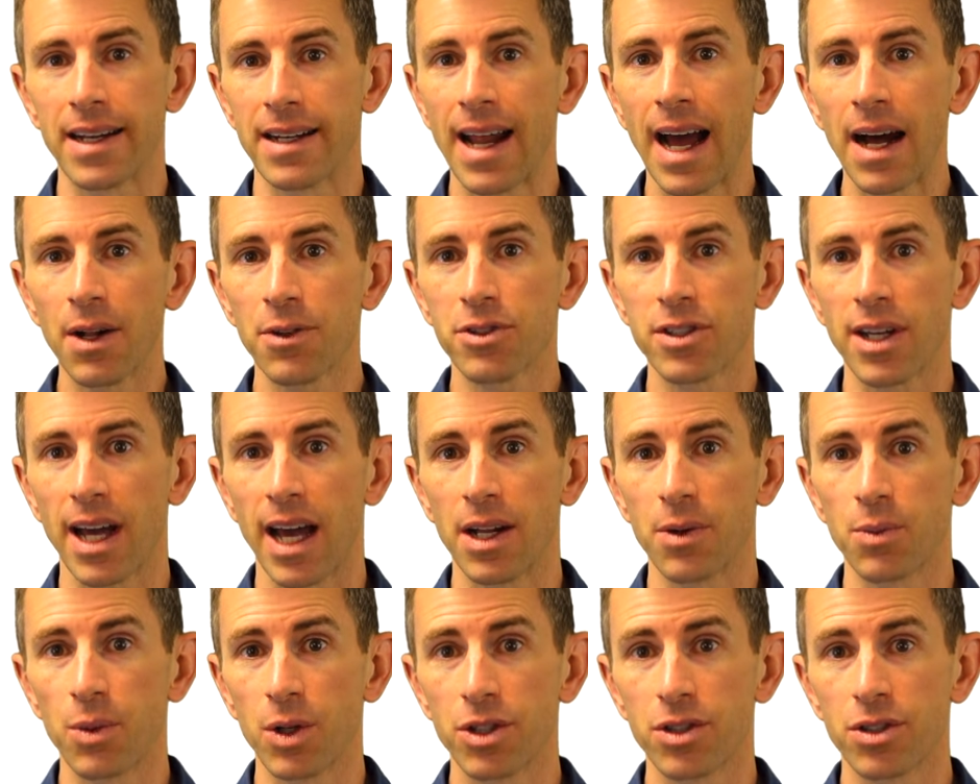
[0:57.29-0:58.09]
and outside,
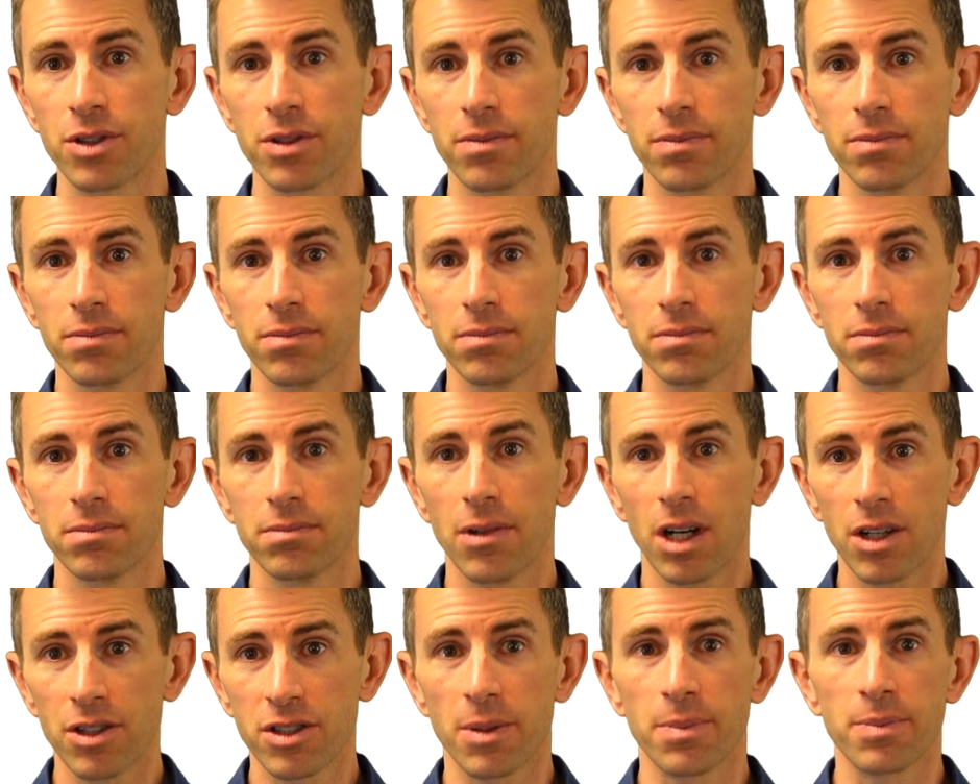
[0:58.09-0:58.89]
which
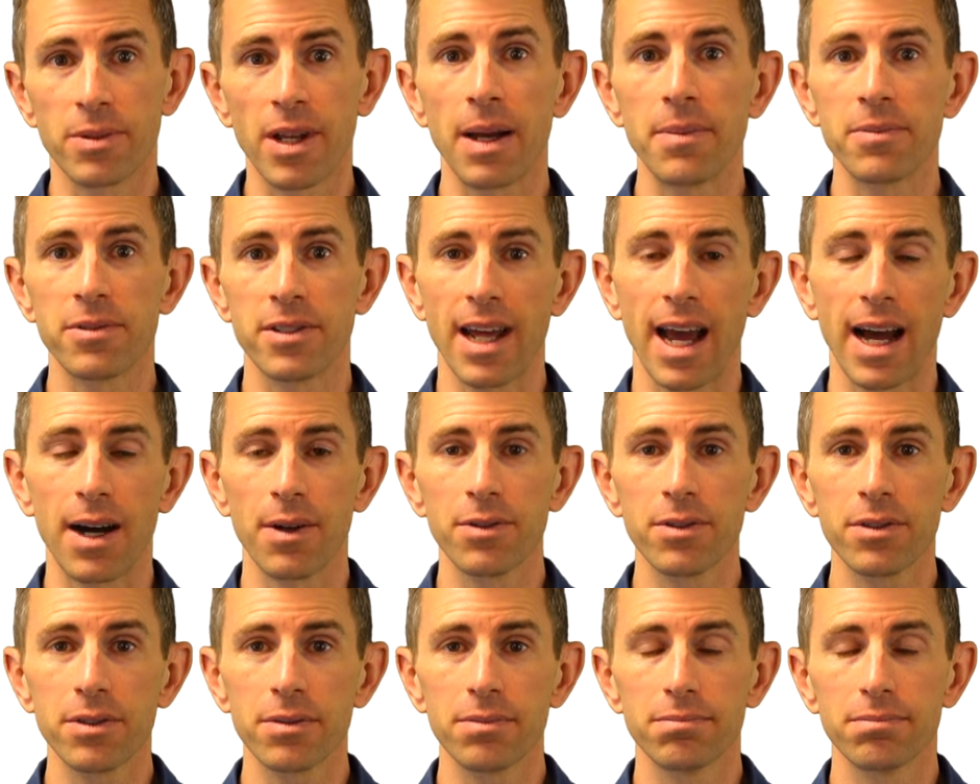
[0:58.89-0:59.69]
are sometimes
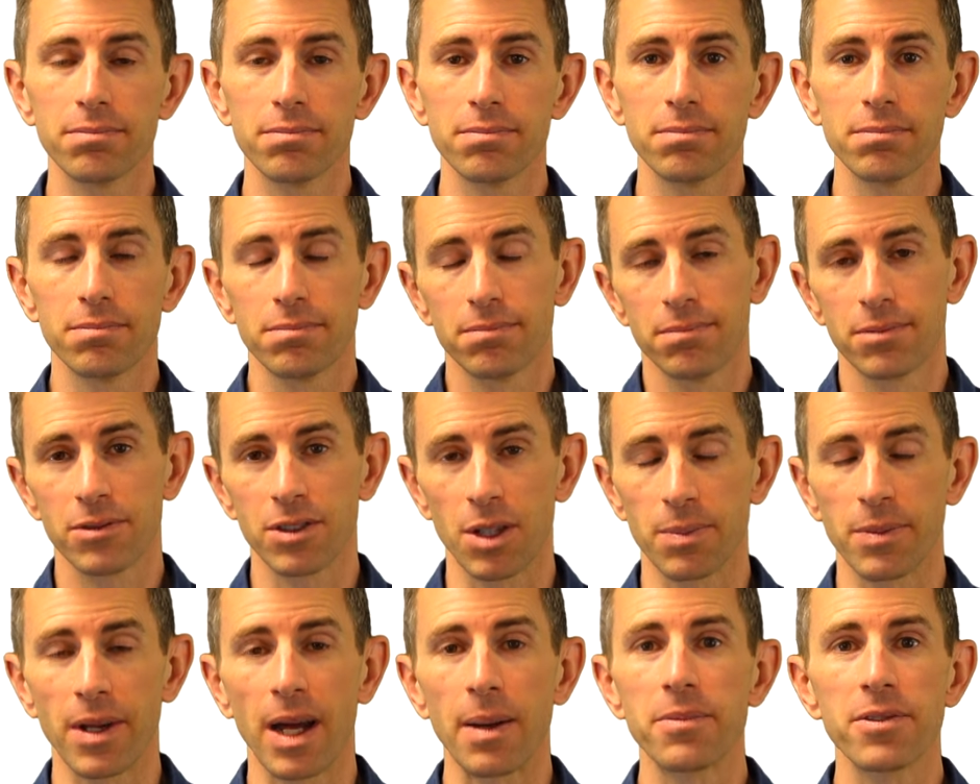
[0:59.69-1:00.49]
nouns,
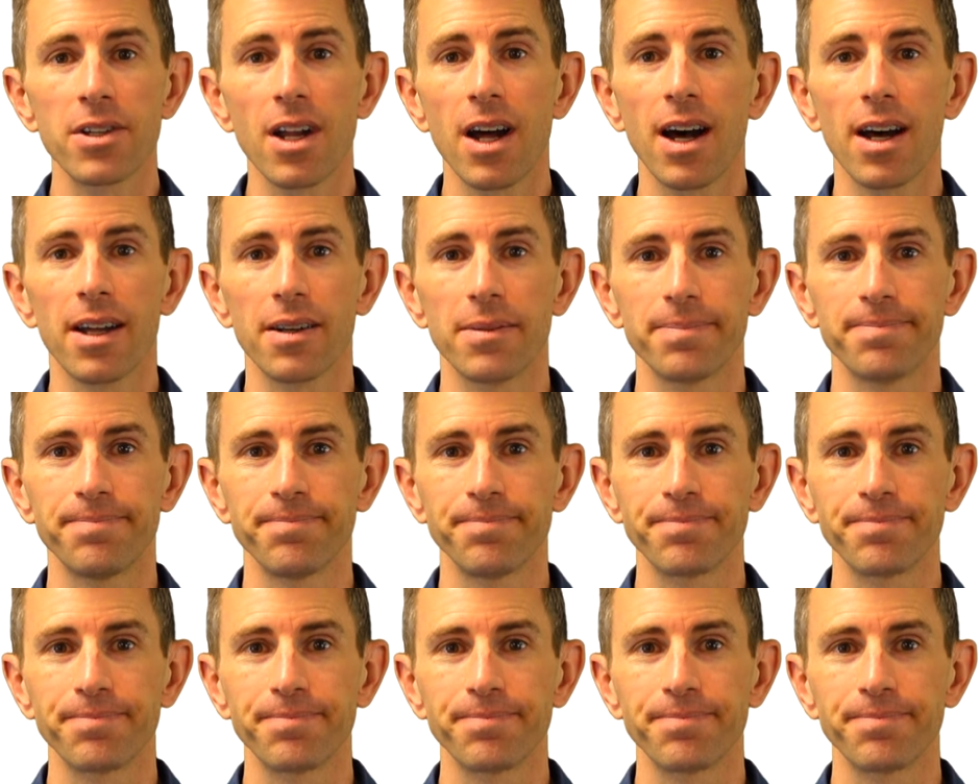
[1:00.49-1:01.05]
sometimes not.